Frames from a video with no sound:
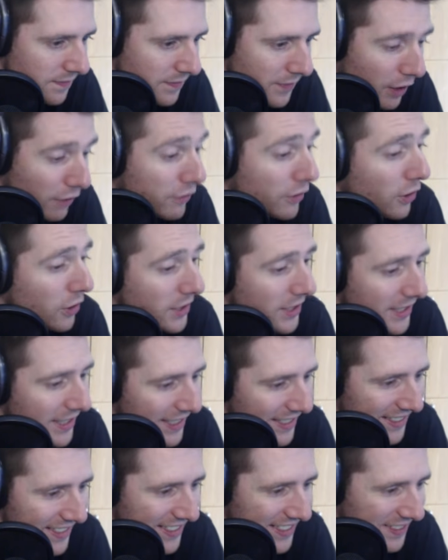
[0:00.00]
Of course,
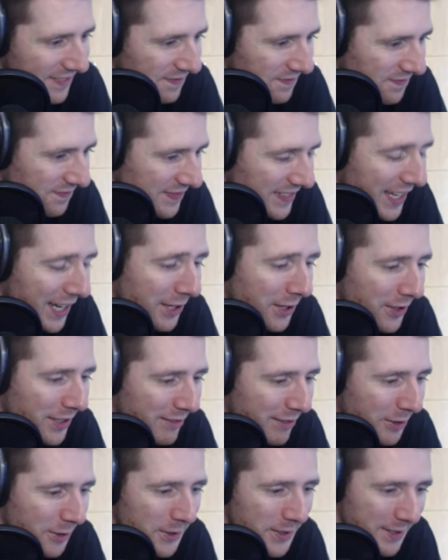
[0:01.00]
nice. Yeah, you're not
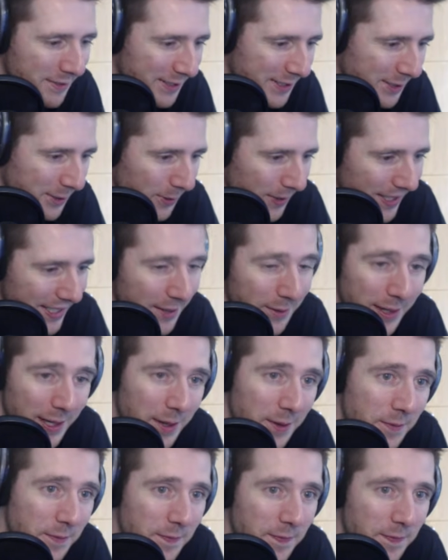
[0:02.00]
even old enough to drink wine. There we go.